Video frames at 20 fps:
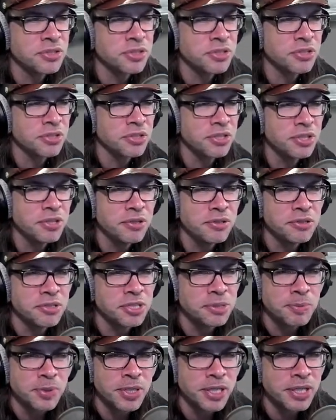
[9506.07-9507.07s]
to the news,
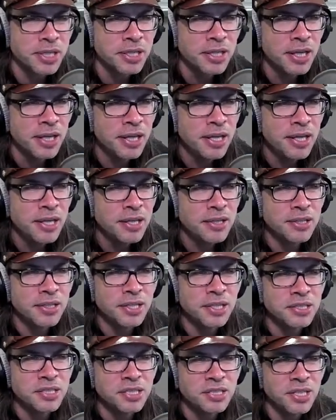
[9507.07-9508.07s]
but the
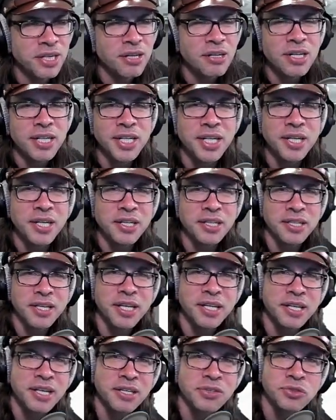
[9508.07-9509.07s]
hysteria
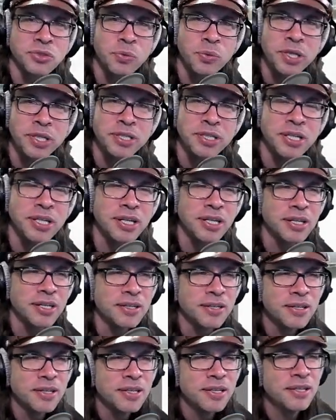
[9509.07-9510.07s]
like on Twitter
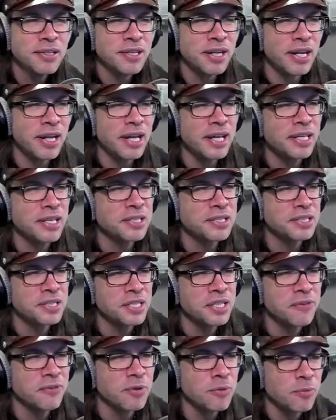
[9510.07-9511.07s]
that I can
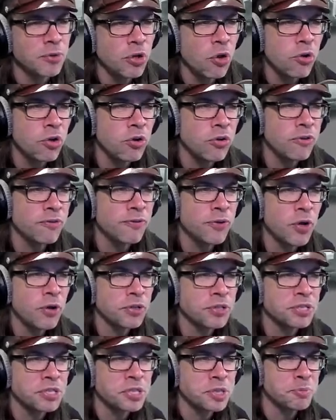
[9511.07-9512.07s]
see from local
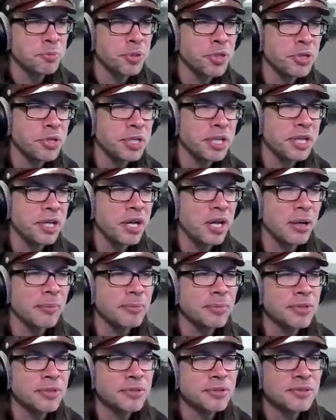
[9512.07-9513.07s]
folks is building up.
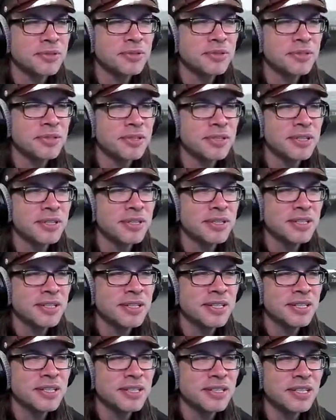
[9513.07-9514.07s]

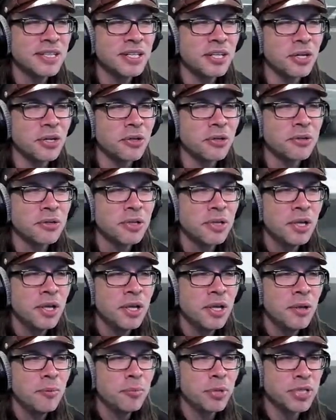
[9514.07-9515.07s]
You know,
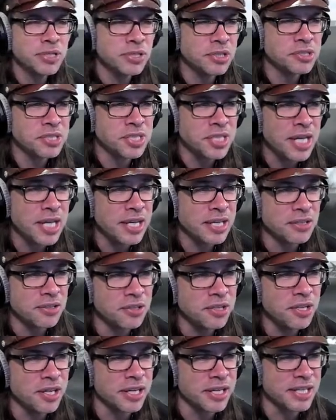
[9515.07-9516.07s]
but they're saying,
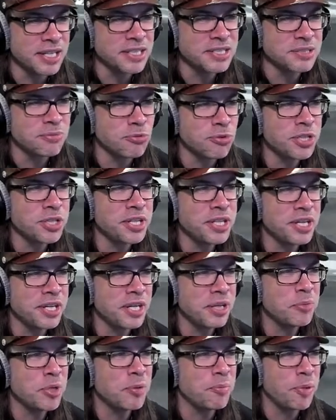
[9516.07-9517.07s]
look, it's really going
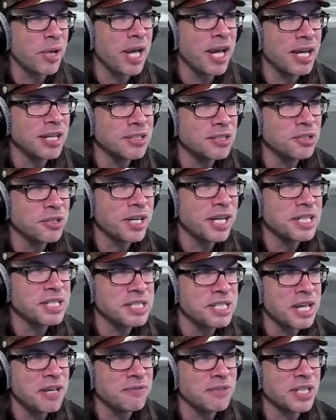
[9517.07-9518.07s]
to be bad. You guys
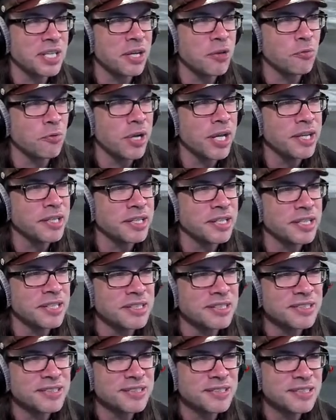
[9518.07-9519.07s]
have to get ready.
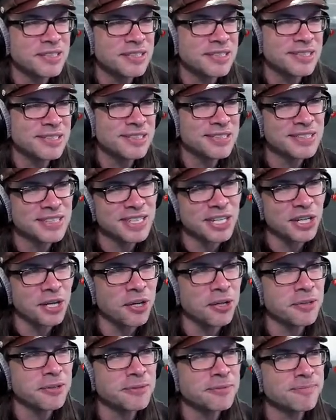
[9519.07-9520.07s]
You
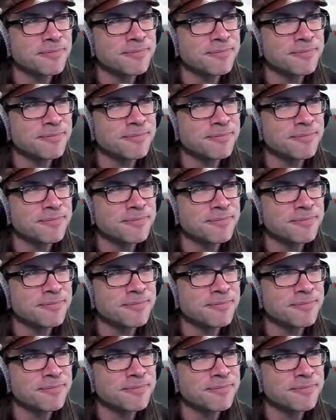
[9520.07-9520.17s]
know.